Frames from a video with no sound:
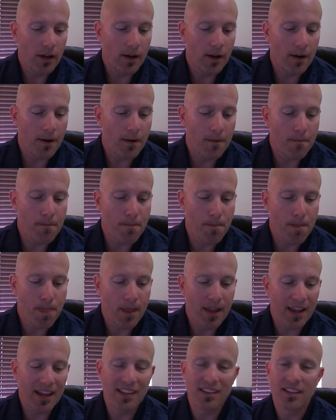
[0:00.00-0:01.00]
Um,
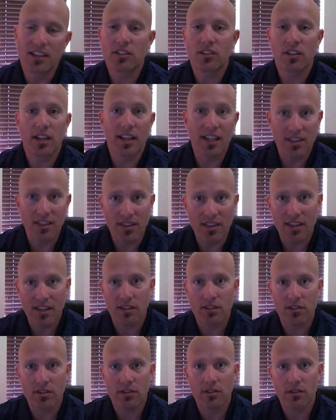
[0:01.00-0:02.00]
in this, in
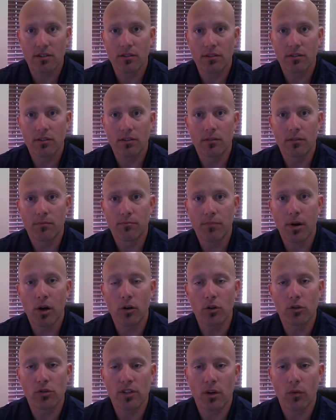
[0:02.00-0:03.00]
this
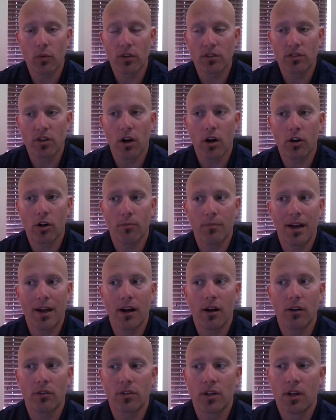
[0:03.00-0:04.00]
post, I want to talk
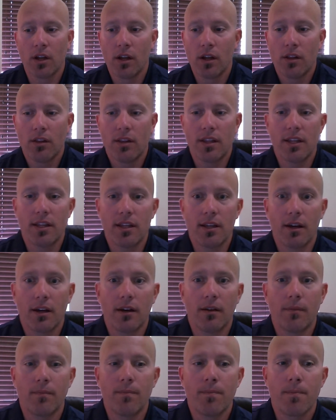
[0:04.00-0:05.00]
about the
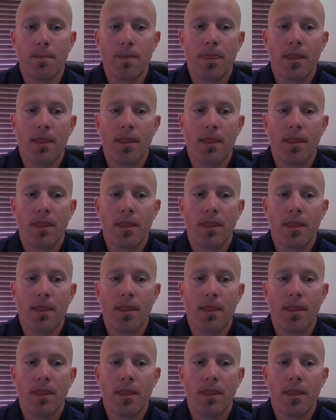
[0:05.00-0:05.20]
um,